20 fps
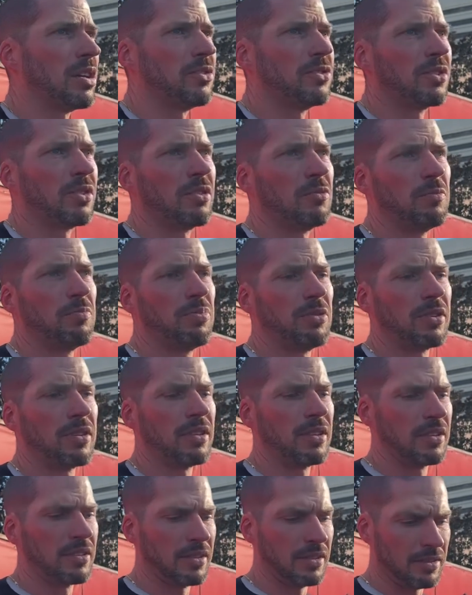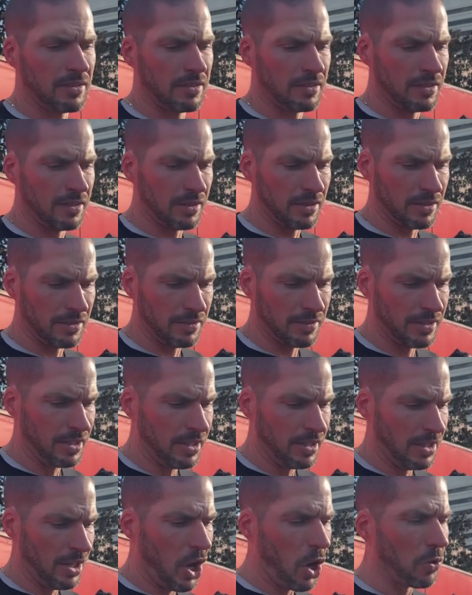sure that we put the, the,
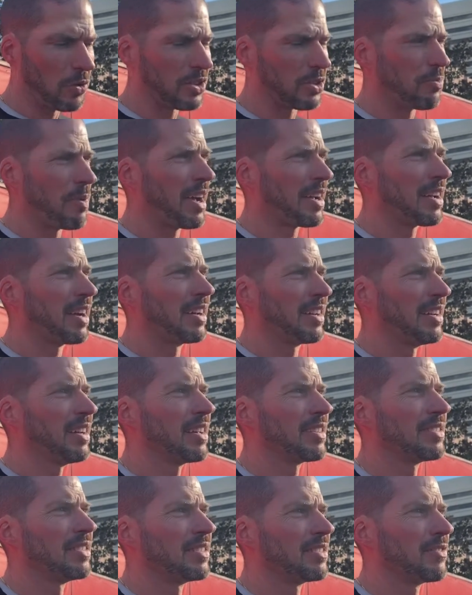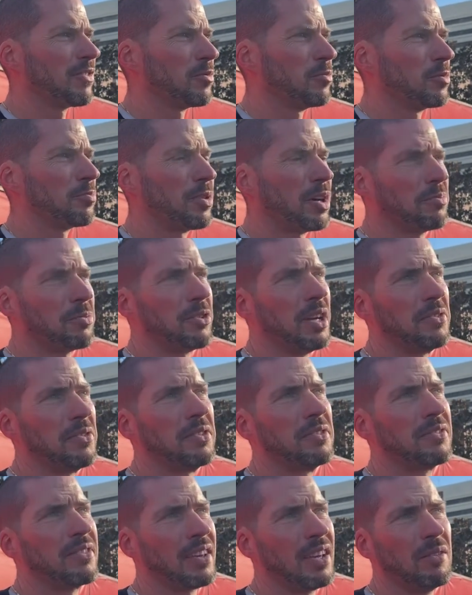the onus back on us is from a
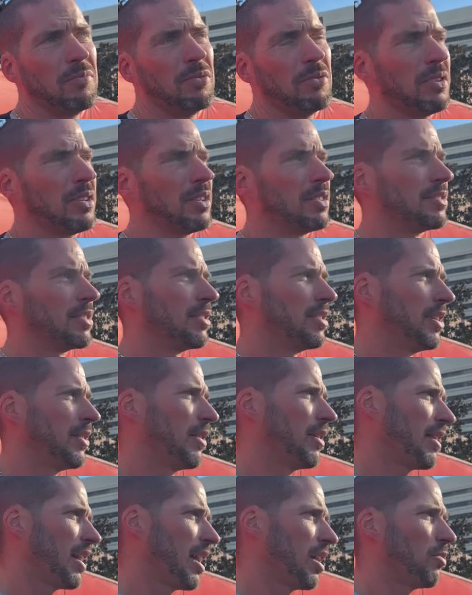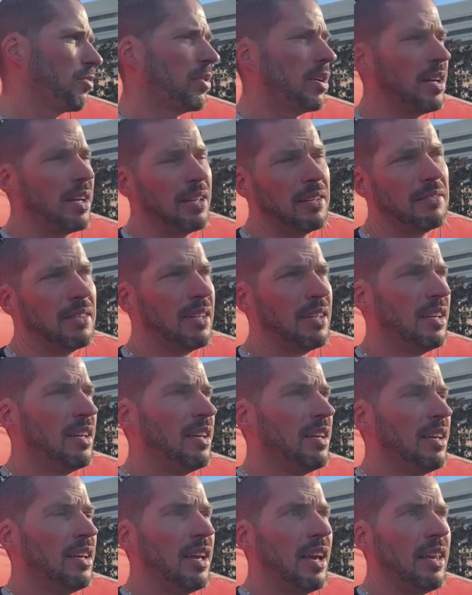preparation standpoint. Is there anything that way? And
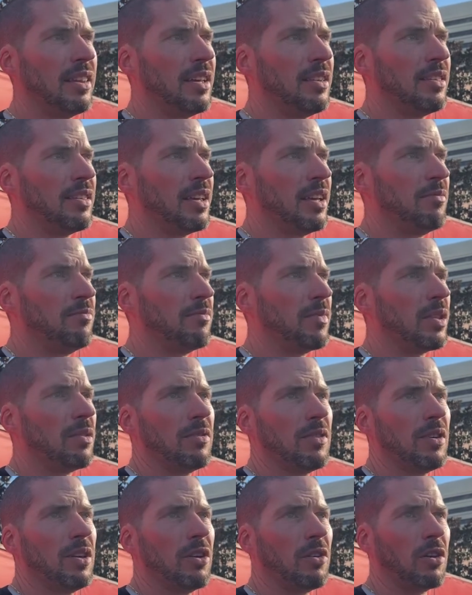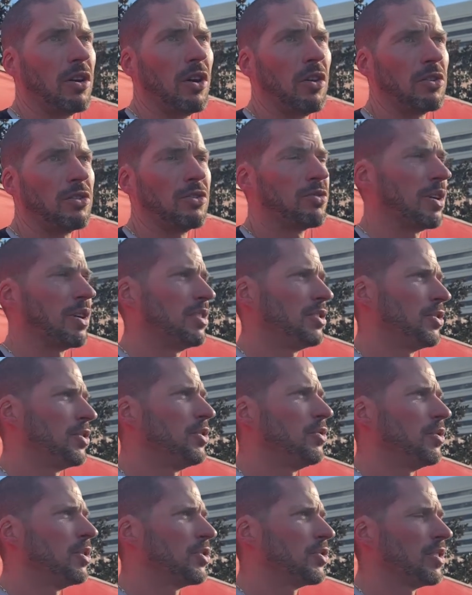and then and you know all you're trying to
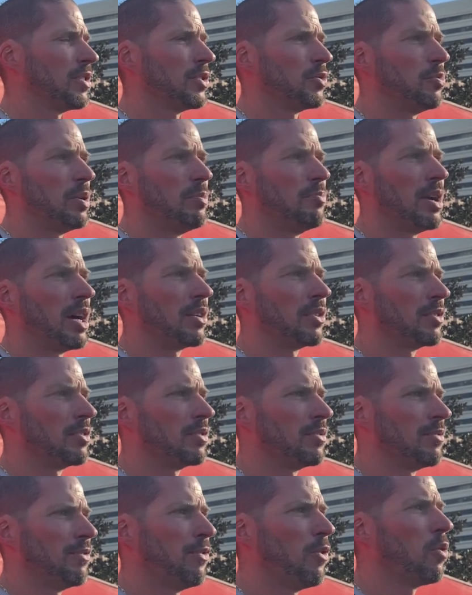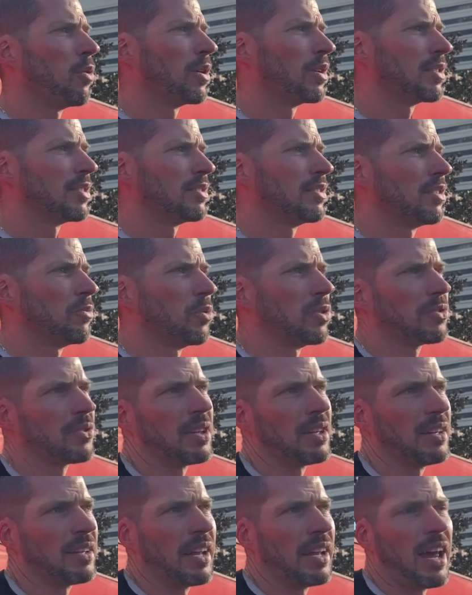do is, is be better for it. The worst
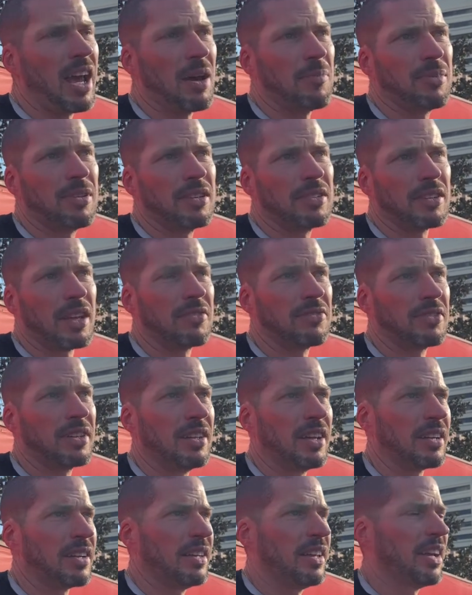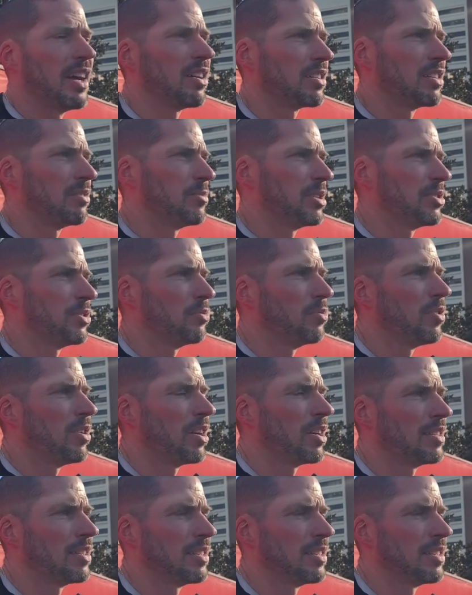thing that can happen is obviously not get the outcome that you want.